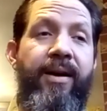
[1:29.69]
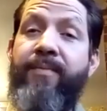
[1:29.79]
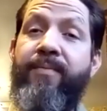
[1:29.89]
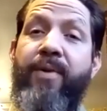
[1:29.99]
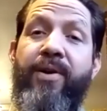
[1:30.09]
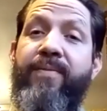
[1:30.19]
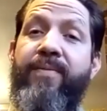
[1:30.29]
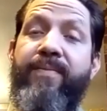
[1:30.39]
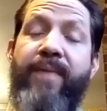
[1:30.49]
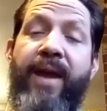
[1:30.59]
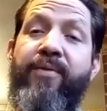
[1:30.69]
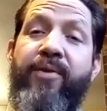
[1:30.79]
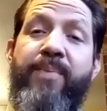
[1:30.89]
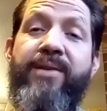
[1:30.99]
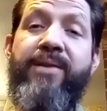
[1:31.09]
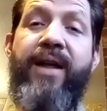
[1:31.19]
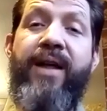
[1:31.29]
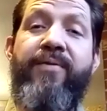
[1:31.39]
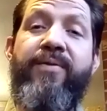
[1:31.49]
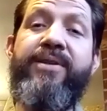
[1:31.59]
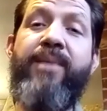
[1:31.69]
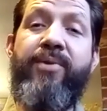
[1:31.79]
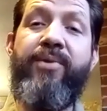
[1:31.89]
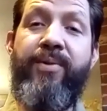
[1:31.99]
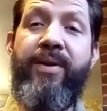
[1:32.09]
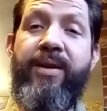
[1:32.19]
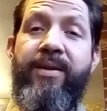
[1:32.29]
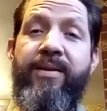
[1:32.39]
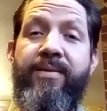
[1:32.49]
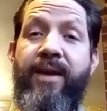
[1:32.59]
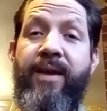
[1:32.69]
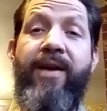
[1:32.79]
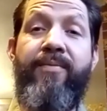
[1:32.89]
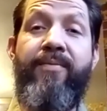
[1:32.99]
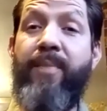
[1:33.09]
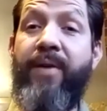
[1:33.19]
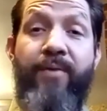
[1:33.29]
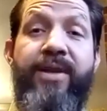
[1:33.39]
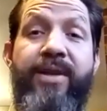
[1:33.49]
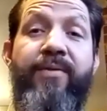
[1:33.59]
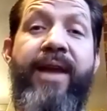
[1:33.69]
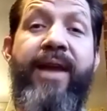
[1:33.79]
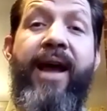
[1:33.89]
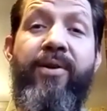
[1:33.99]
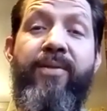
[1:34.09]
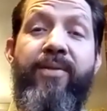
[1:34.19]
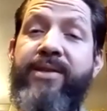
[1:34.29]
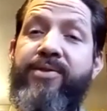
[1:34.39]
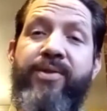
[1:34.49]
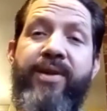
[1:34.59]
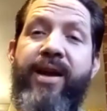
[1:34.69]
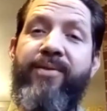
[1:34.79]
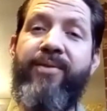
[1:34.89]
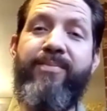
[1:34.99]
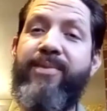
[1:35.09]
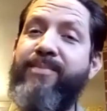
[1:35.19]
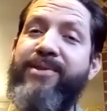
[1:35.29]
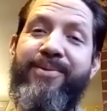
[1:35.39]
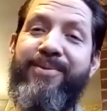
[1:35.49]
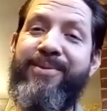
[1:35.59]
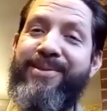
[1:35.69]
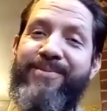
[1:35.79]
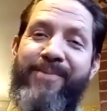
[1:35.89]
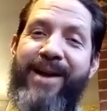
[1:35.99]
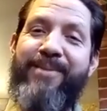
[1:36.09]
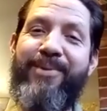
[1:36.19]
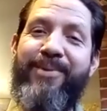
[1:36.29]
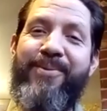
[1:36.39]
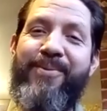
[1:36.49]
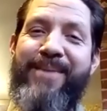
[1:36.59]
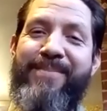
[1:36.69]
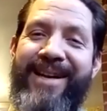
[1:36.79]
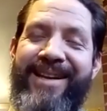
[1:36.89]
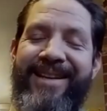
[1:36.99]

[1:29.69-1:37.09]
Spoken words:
I'm very thankful to Peters Valley for this opportunity to have my first ever gallery, basketry gallery. I'm still just, wow, blown away by it.